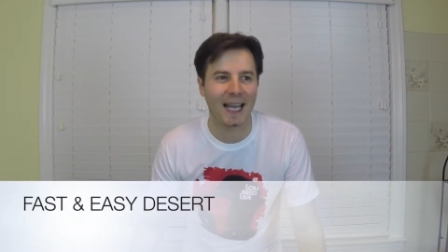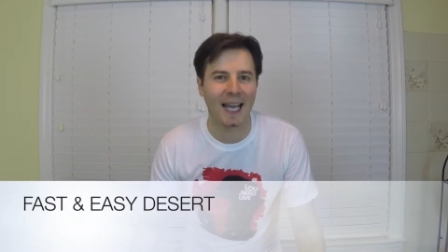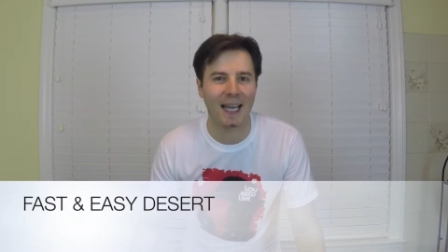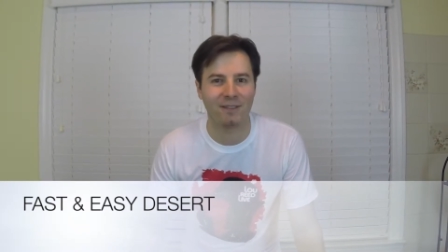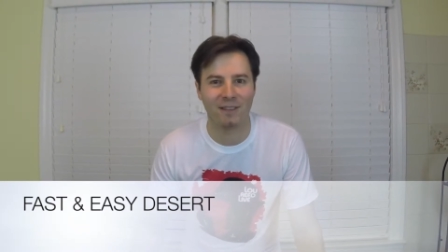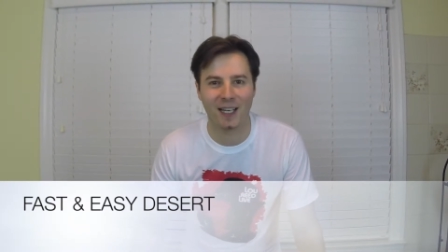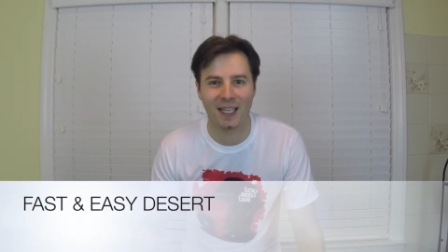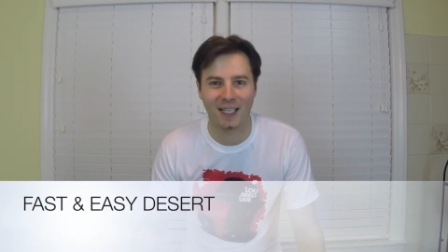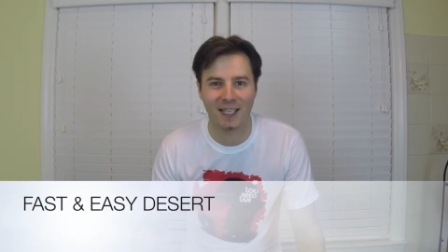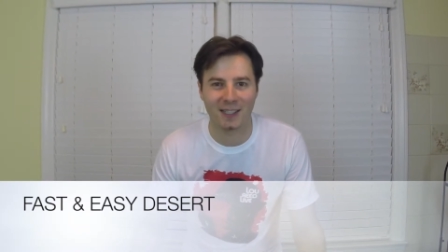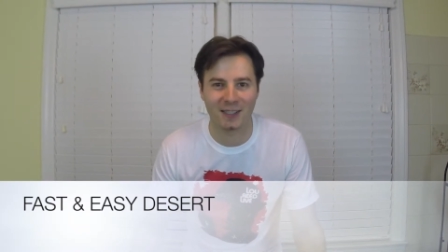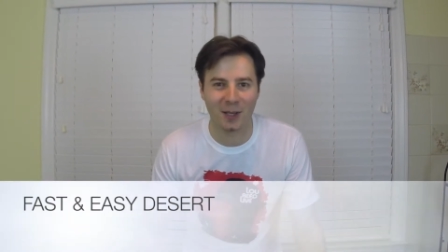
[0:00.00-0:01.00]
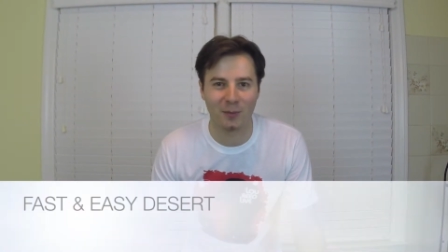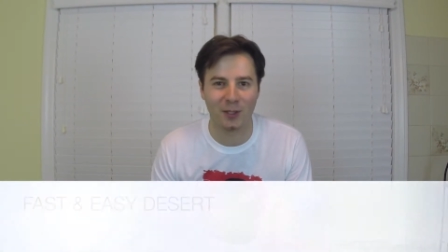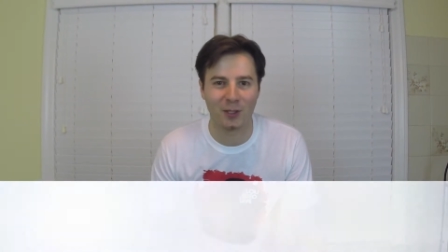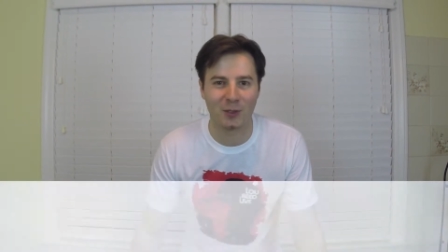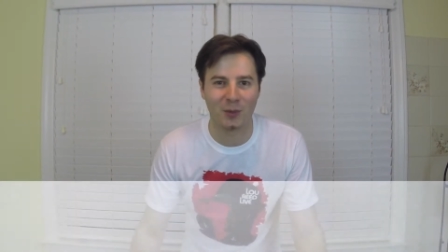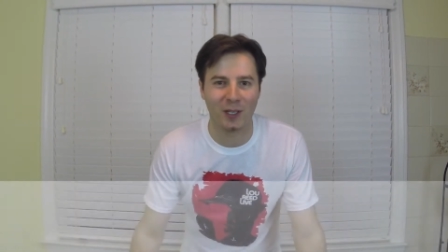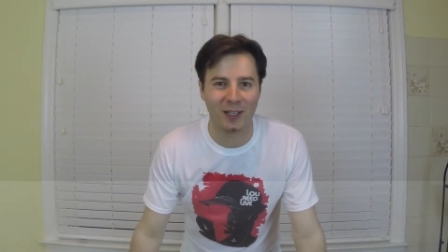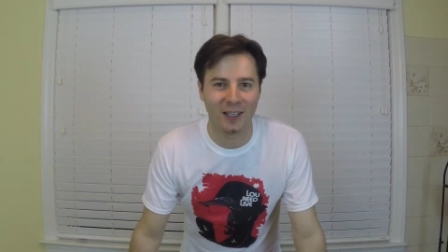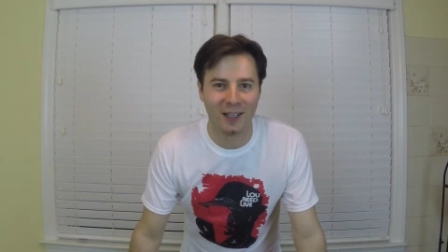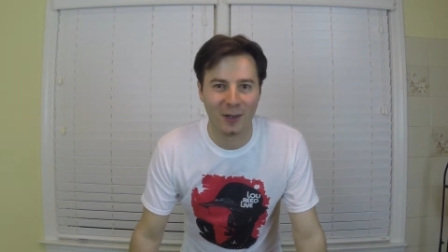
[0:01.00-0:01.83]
ah, I feel like getting something sweet.